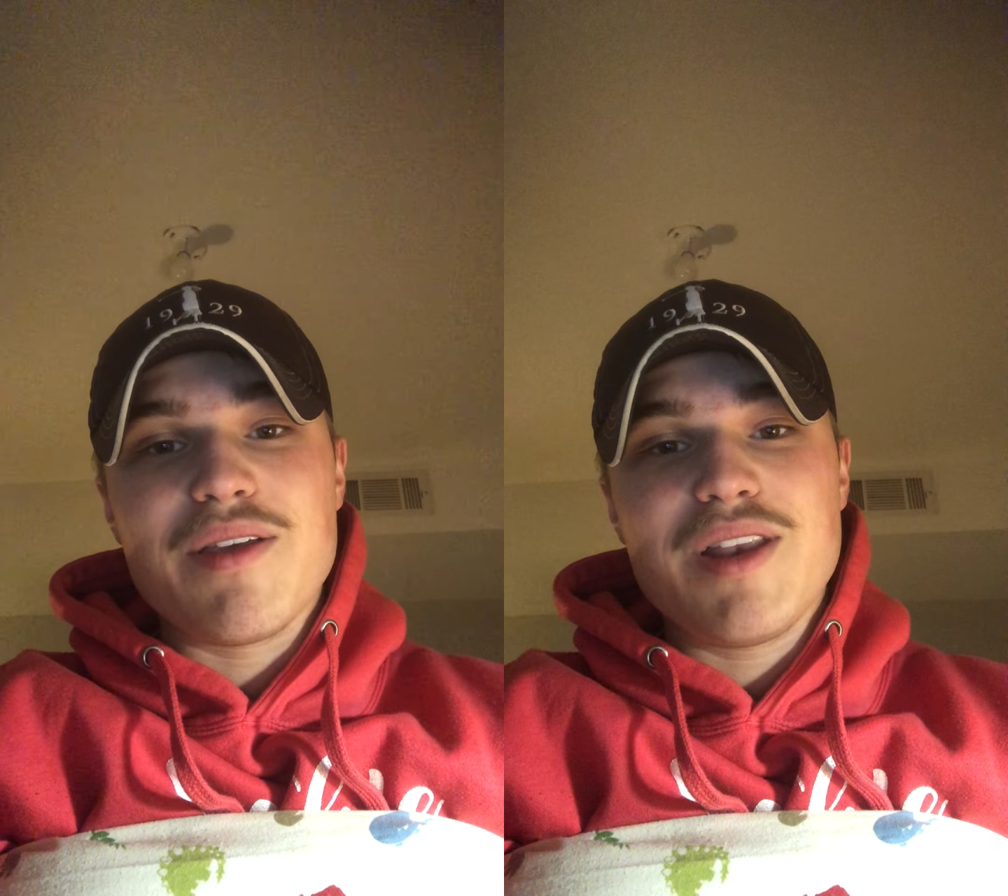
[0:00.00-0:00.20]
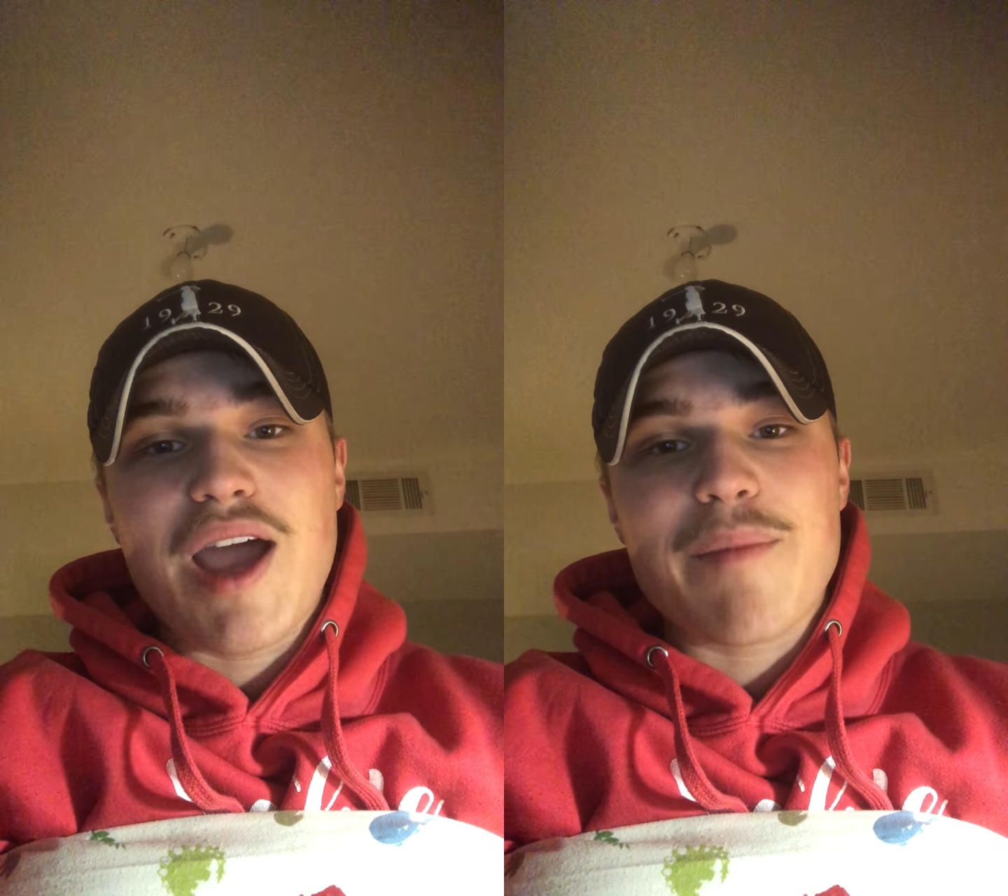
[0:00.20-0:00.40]

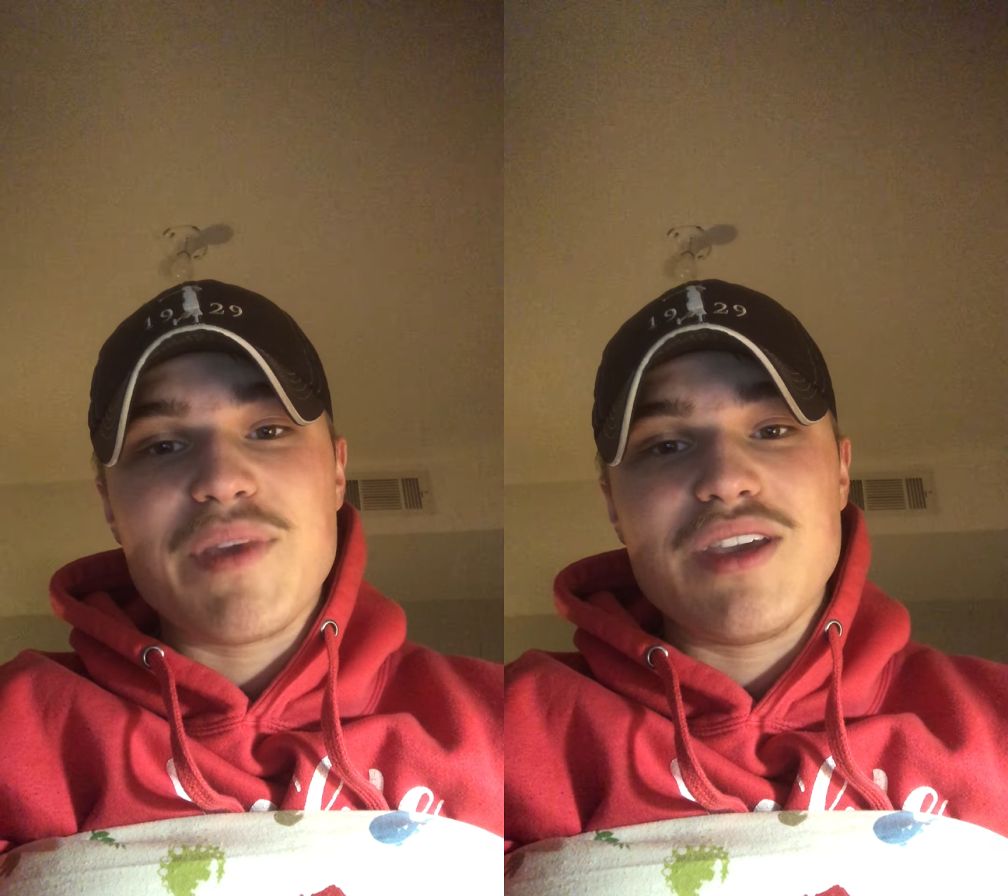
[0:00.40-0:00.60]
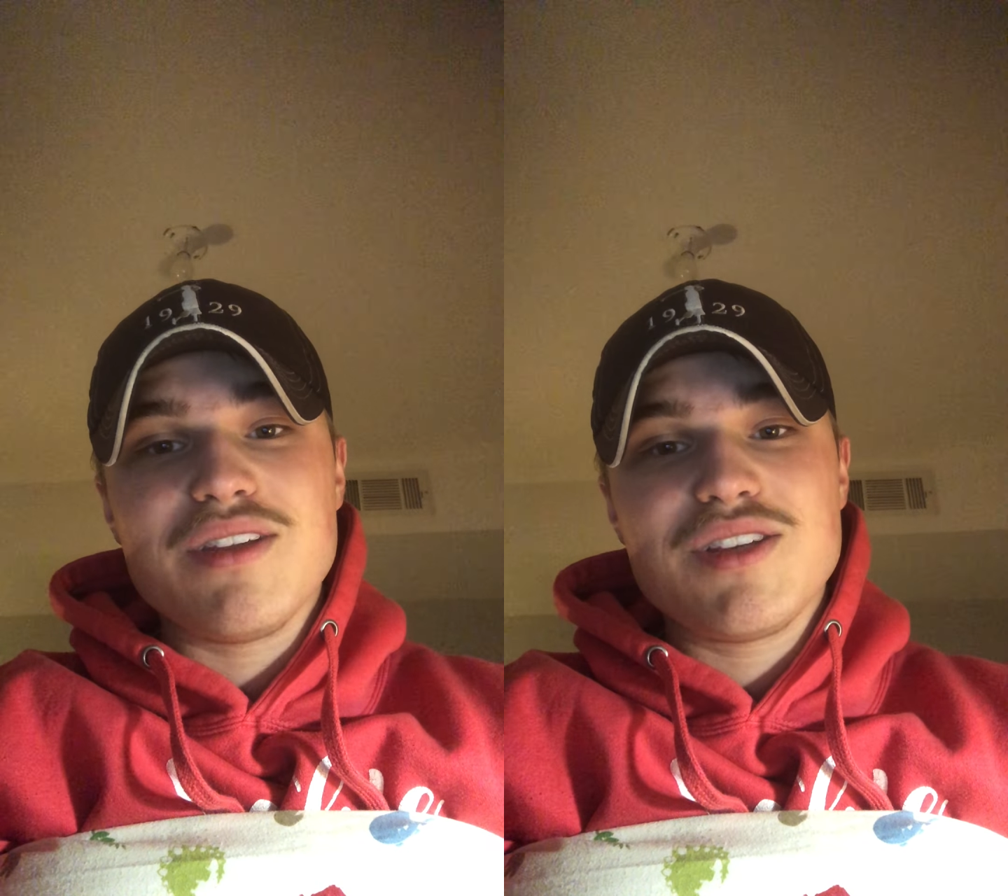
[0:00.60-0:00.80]
not
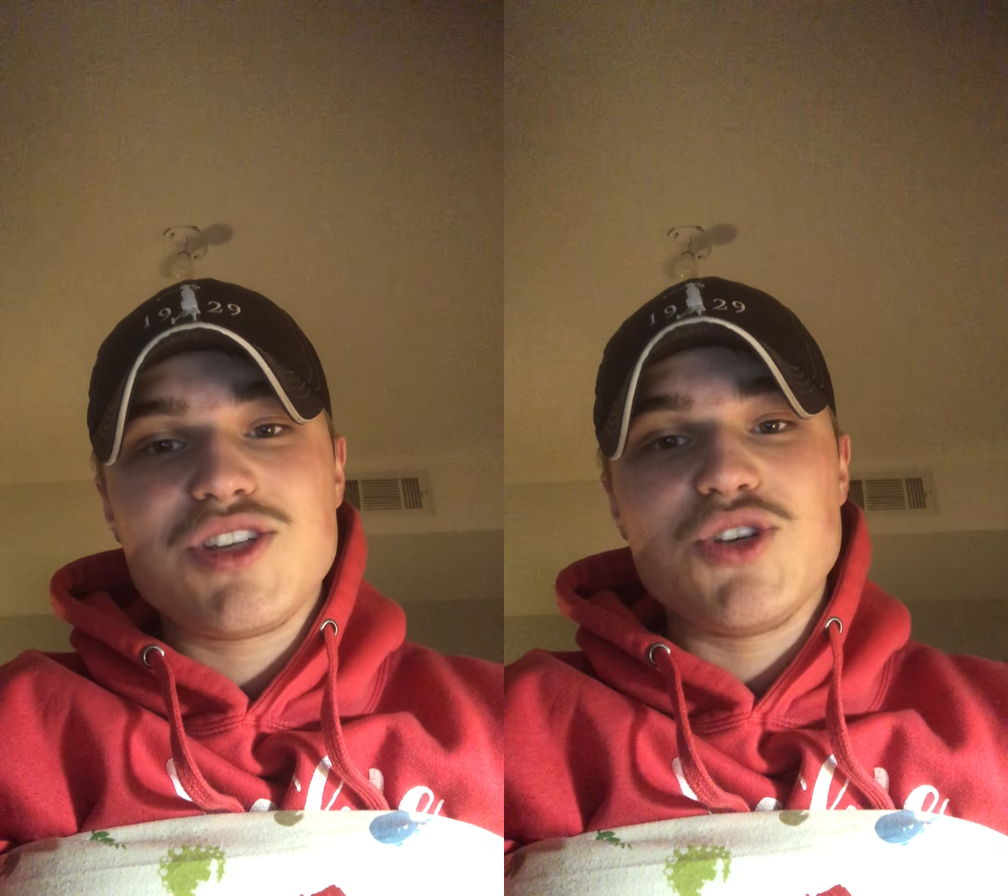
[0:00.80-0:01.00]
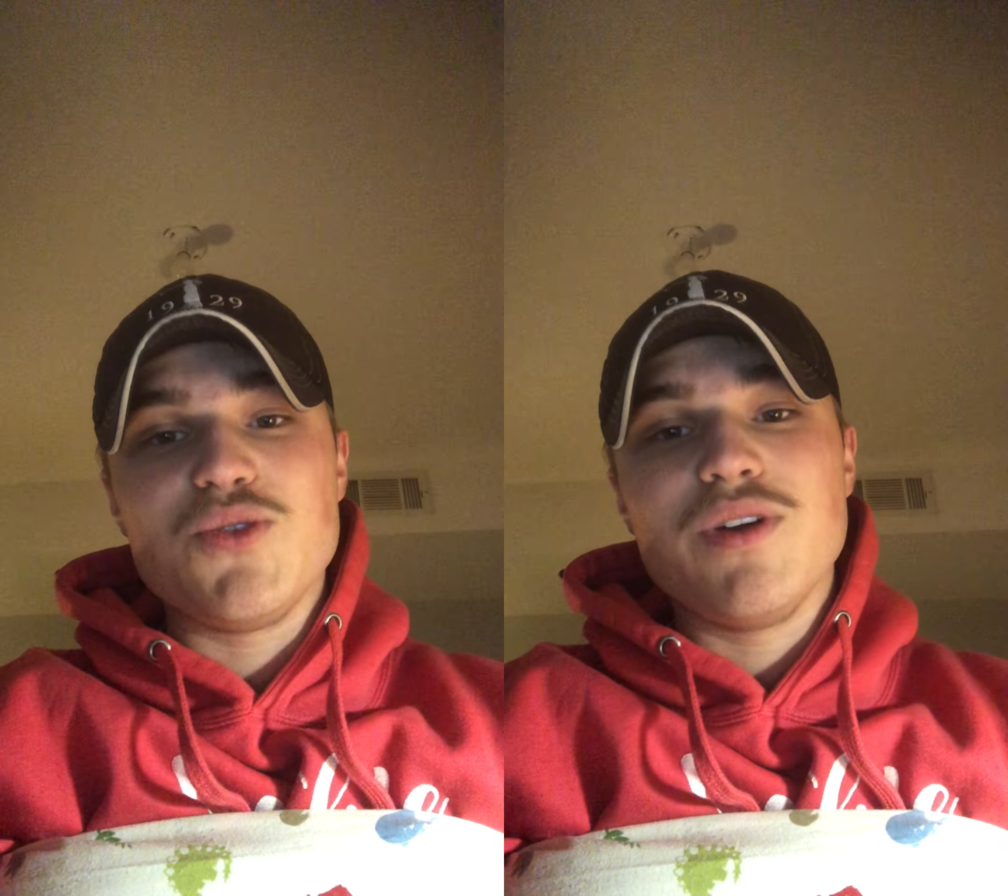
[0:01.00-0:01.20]
be
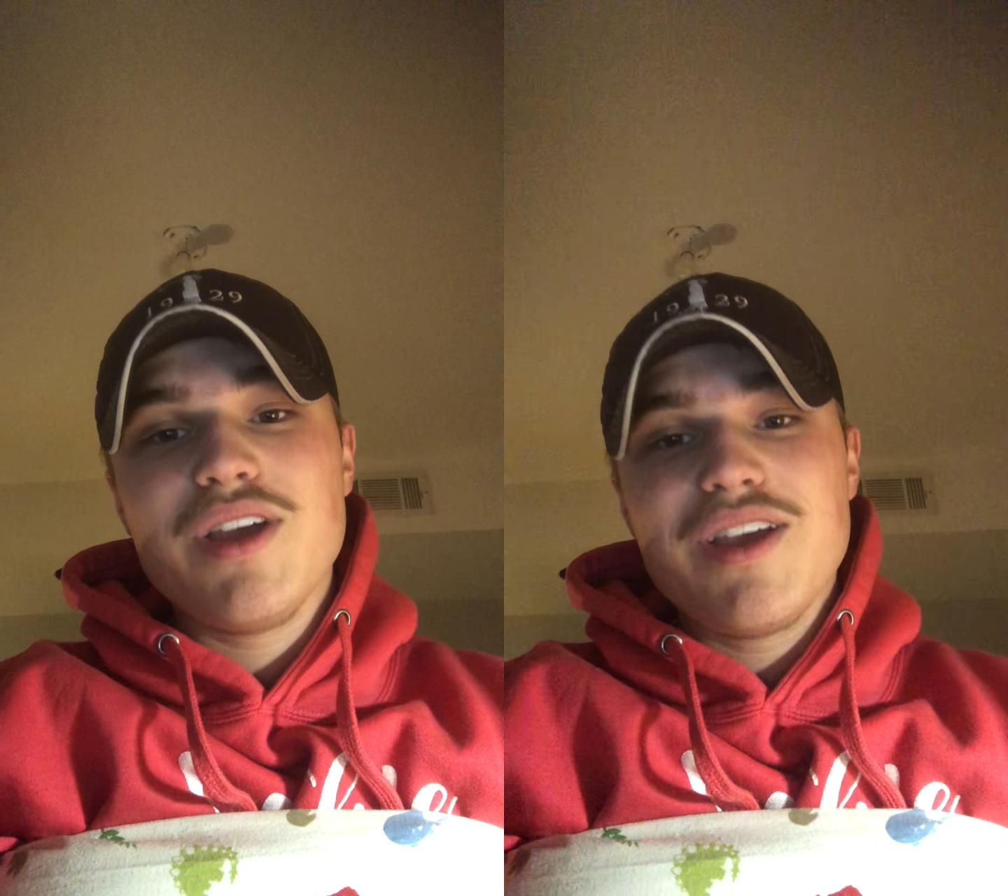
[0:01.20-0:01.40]
too